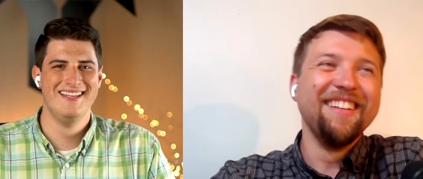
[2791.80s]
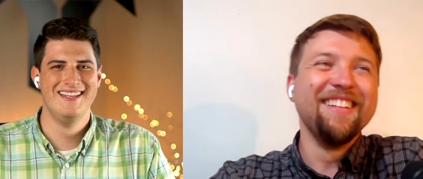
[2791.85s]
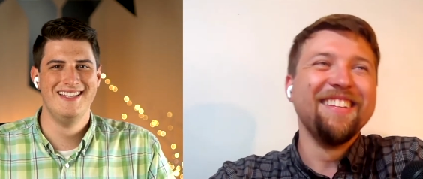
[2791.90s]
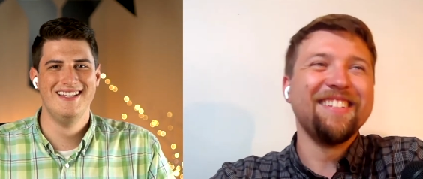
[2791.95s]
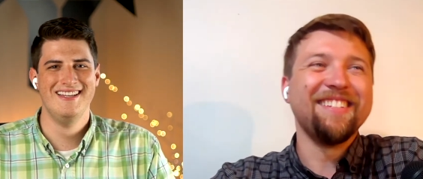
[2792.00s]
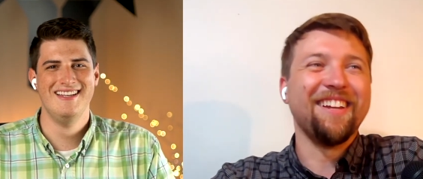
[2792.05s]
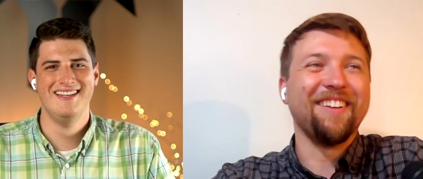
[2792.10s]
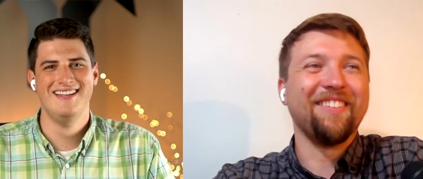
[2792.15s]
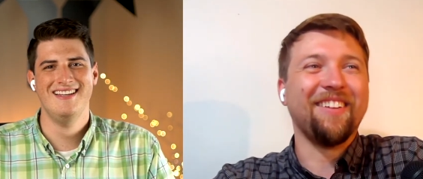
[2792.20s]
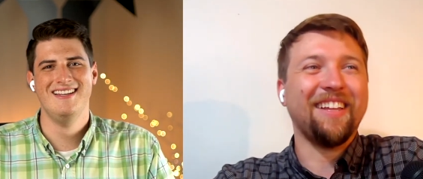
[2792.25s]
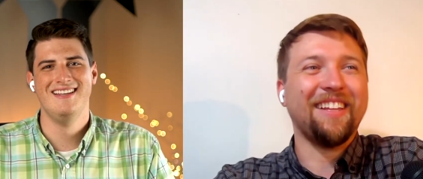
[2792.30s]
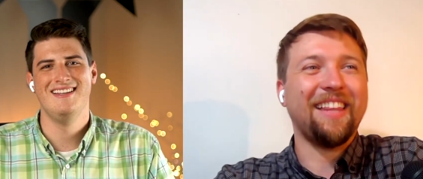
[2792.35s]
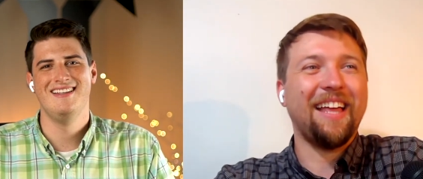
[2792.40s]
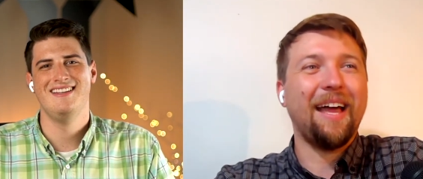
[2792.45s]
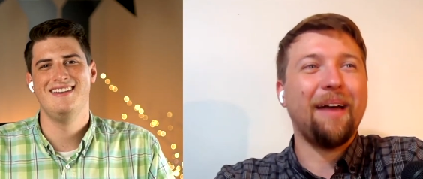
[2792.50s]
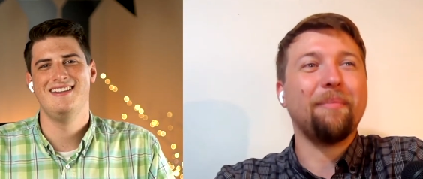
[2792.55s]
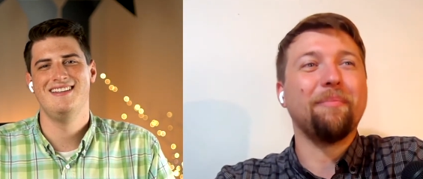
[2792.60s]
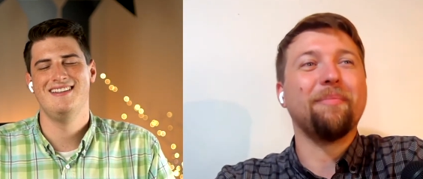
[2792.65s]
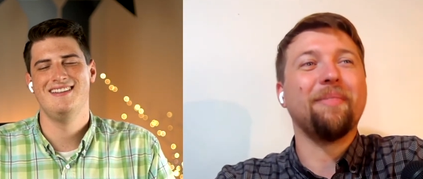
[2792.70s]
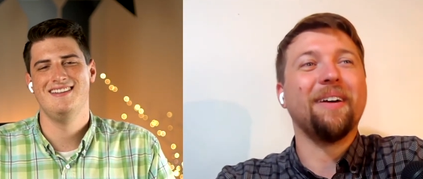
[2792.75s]
Speaker 1: stuff like
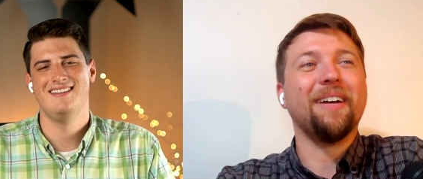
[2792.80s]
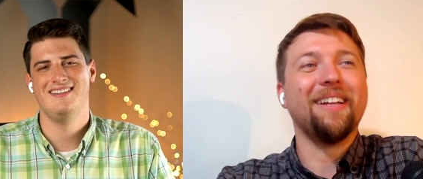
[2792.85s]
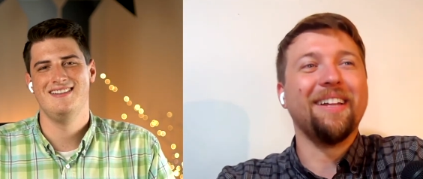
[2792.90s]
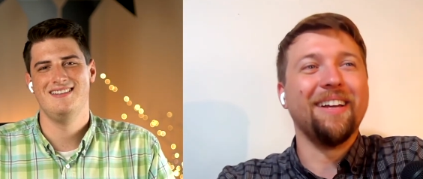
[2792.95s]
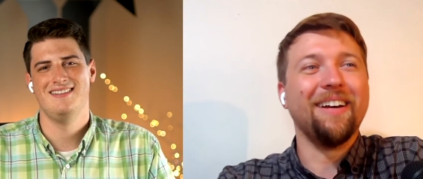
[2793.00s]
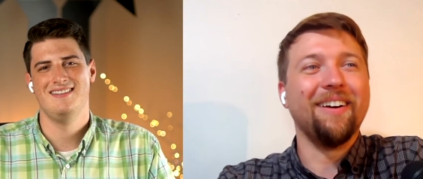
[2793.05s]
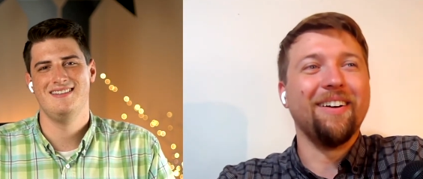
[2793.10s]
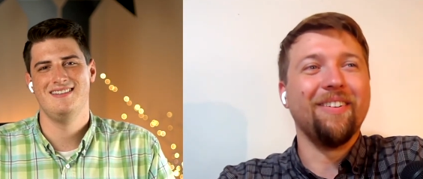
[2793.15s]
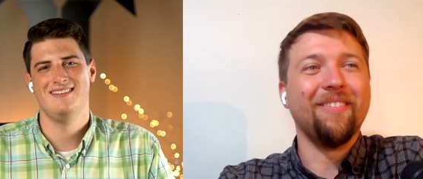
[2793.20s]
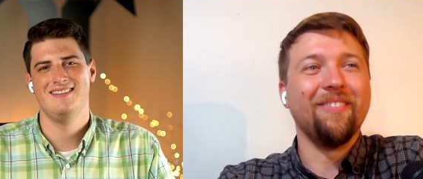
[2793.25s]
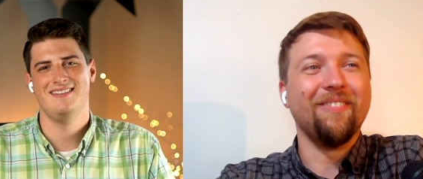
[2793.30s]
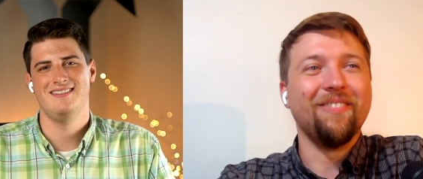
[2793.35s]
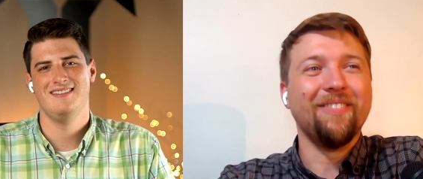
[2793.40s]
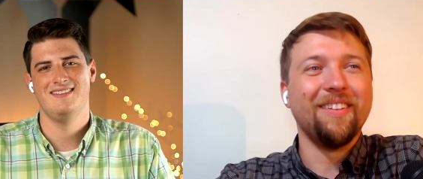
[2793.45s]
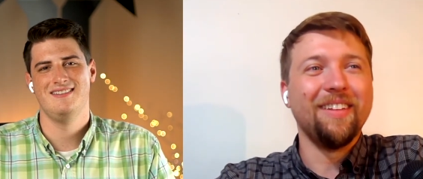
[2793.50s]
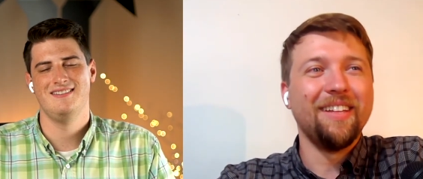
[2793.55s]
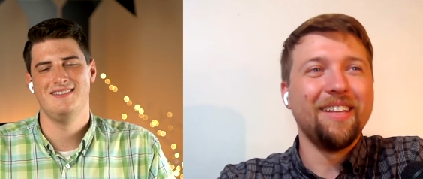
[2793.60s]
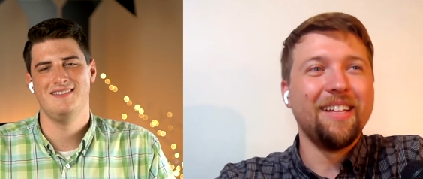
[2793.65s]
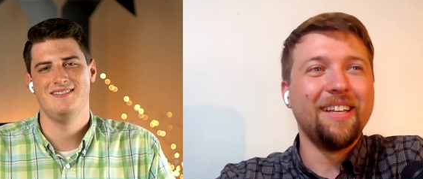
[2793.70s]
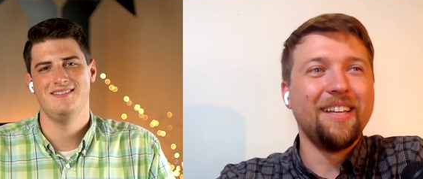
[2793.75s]
that. But um,
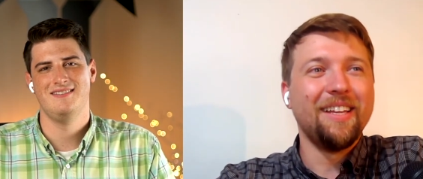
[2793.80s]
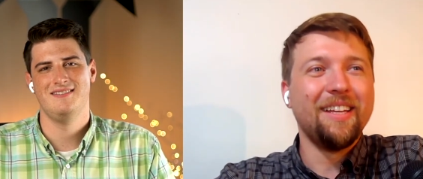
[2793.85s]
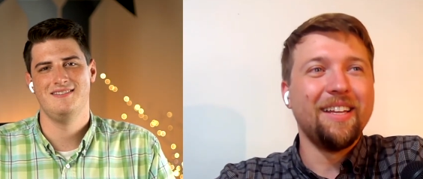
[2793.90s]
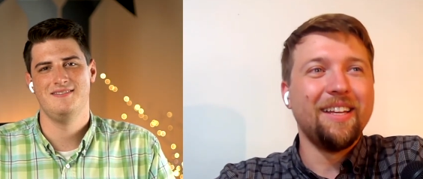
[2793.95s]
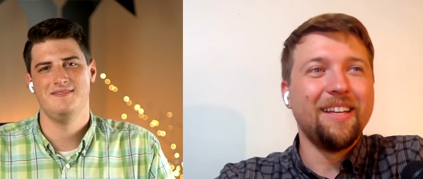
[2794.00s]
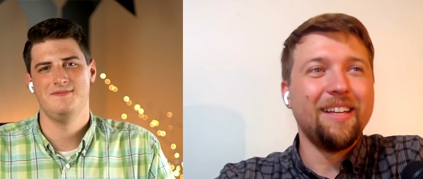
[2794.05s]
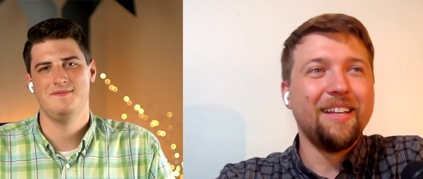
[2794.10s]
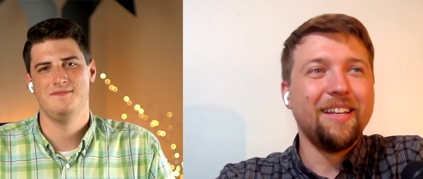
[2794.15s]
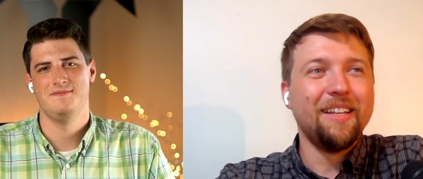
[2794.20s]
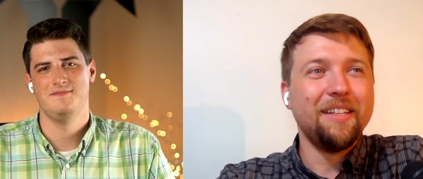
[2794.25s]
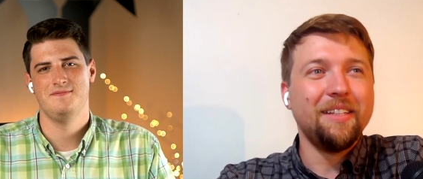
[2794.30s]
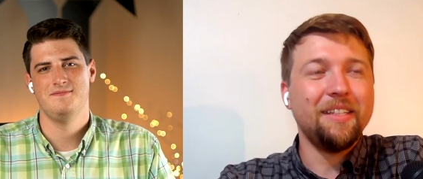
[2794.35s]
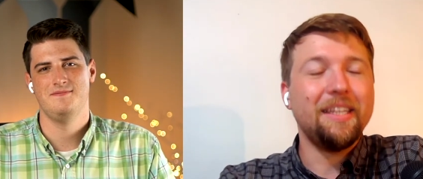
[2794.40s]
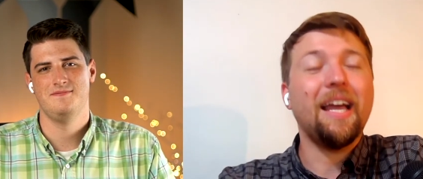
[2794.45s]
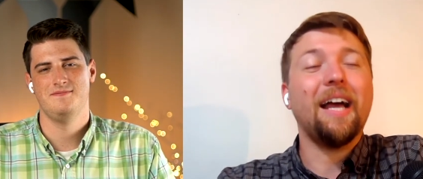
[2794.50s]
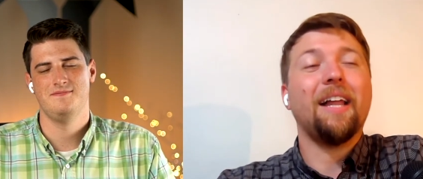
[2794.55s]
yeah, a